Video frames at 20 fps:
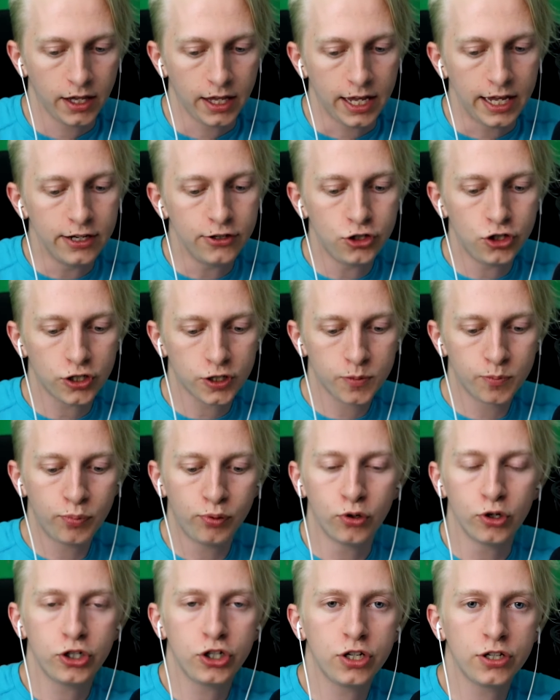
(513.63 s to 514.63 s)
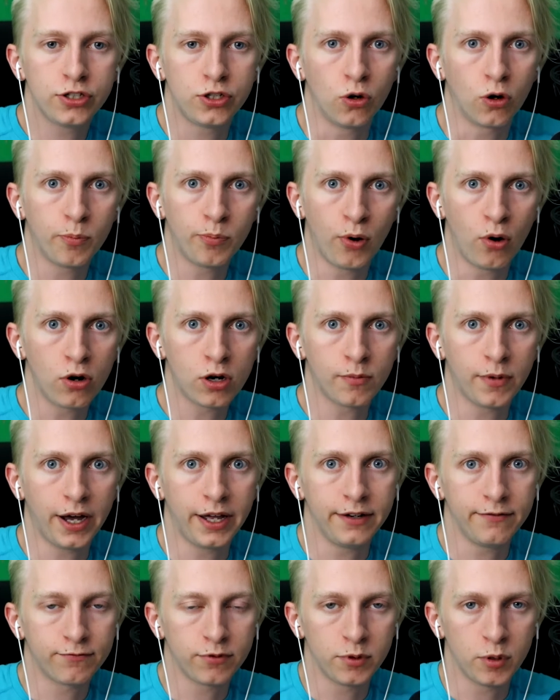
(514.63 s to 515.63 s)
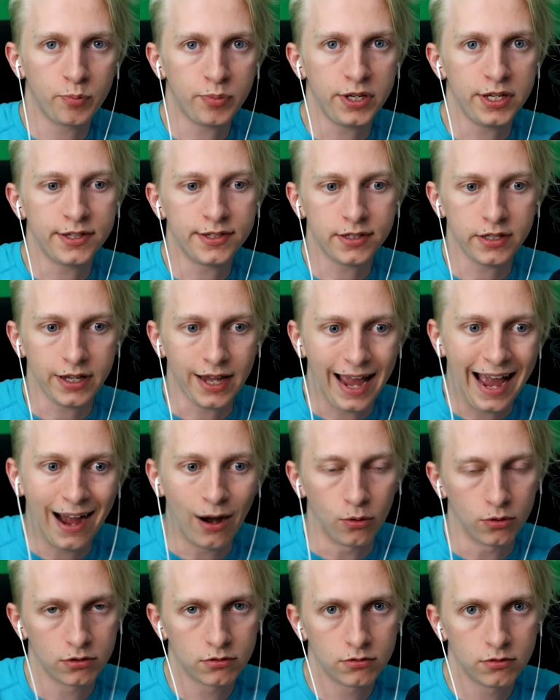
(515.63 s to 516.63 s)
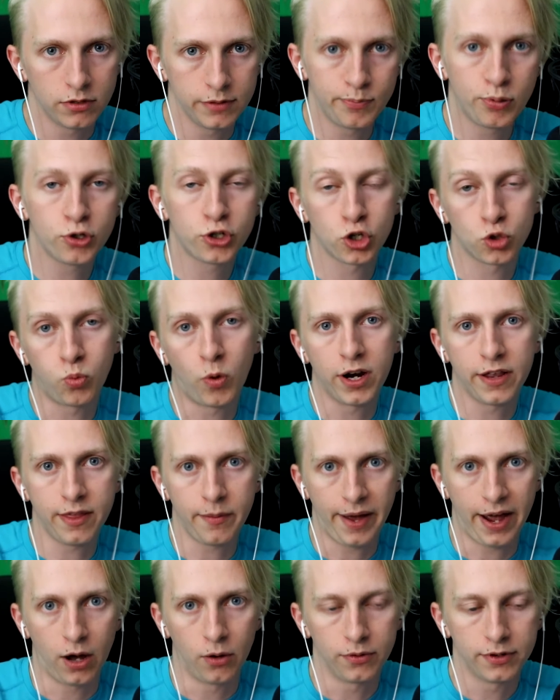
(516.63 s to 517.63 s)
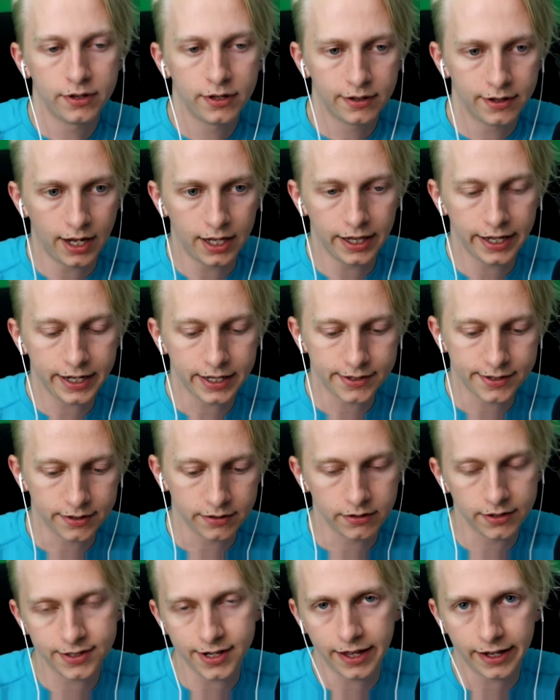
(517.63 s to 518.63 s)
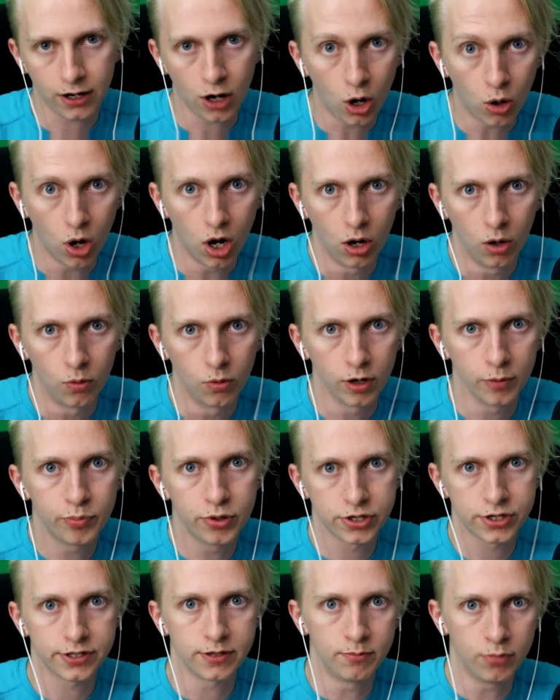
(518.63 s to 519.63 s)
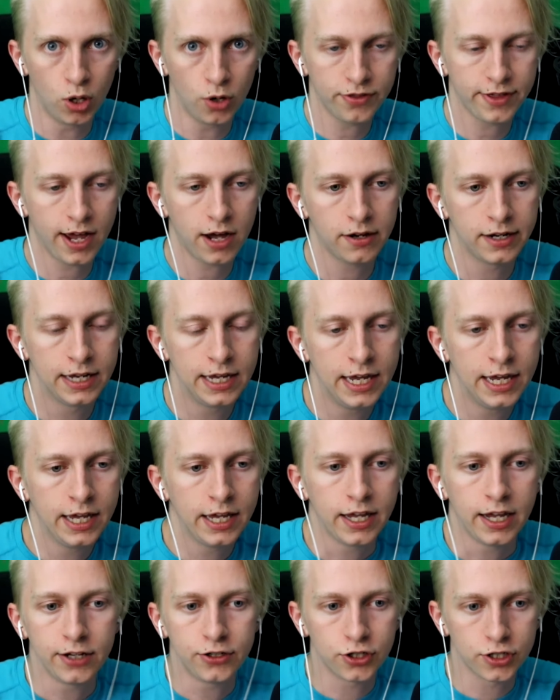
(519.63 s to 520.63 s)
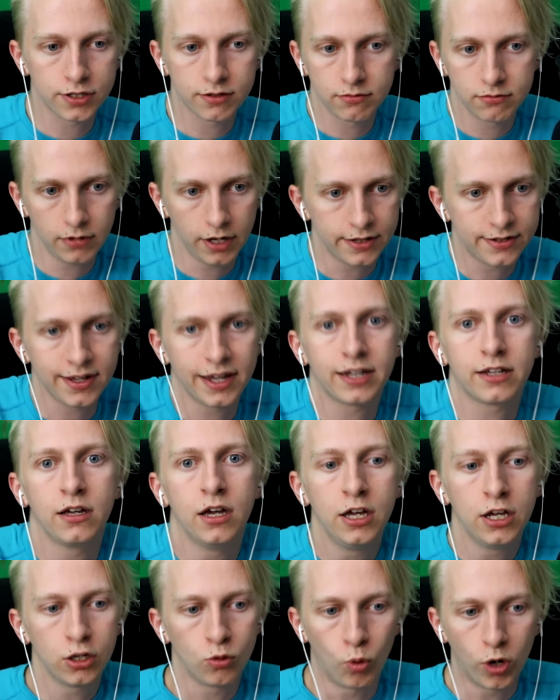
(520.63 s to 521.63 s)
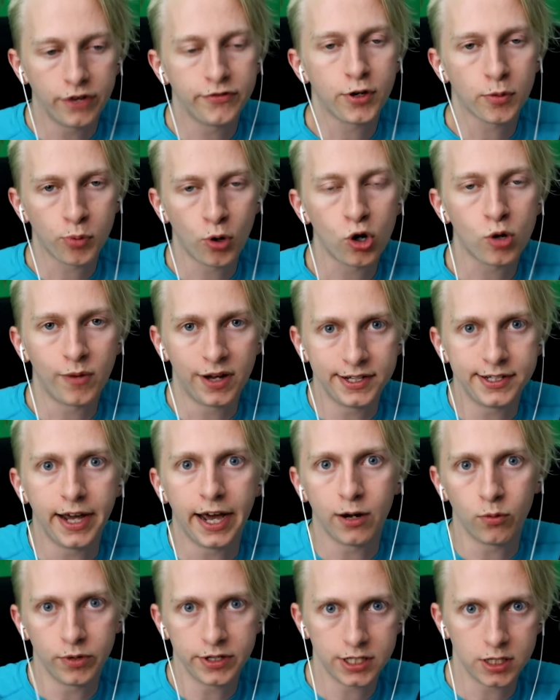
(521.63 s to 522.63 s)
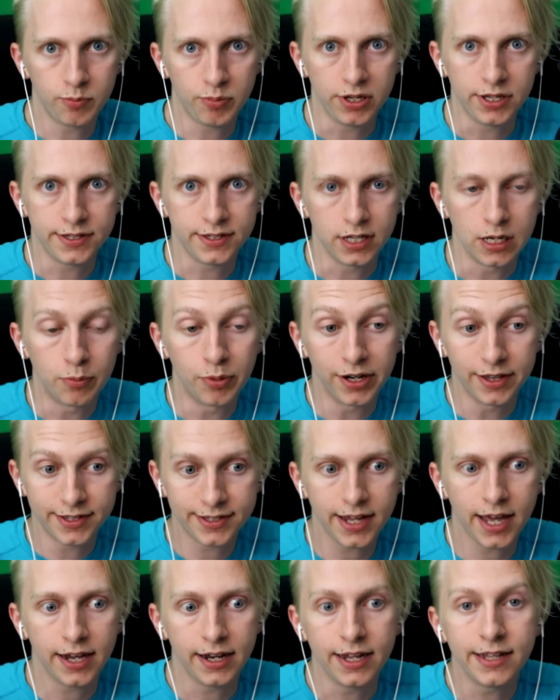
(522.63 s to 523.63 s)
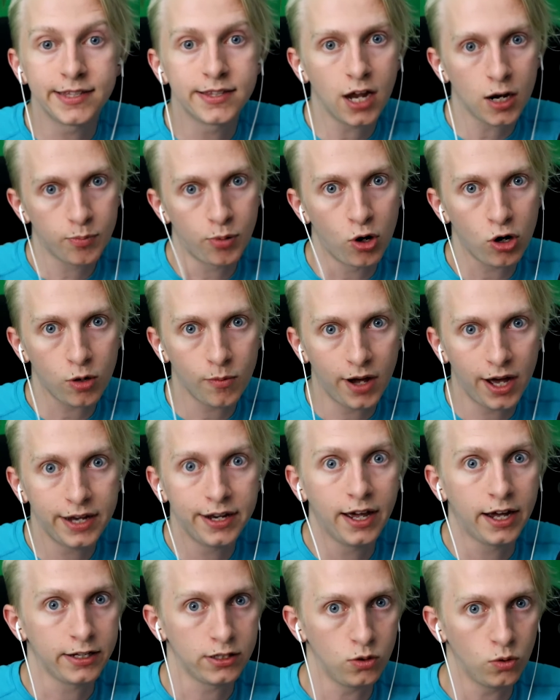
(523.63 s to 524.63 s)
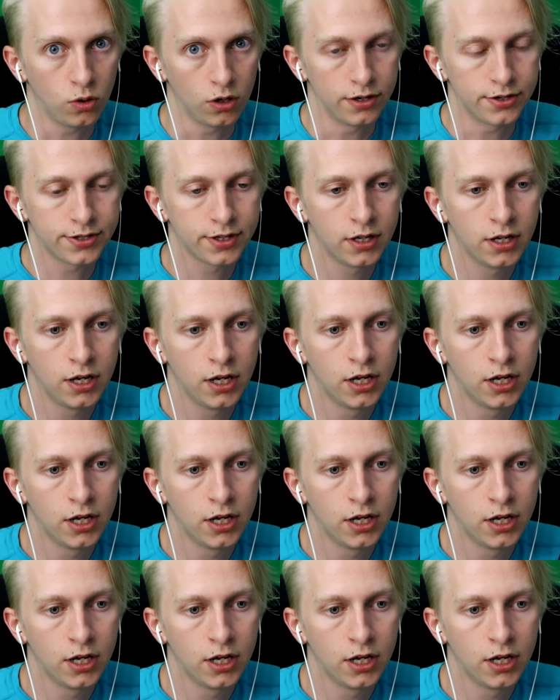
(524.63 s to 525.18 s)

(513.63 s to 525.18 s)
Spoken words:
it just pushes your Pokemon from the PC out. It pushes one of them out. Not like it's not like Ho-Oh where it pushes them both out. It's like one of your Pokemon died and went to the PC, but instead it's their Pokemon, not yours.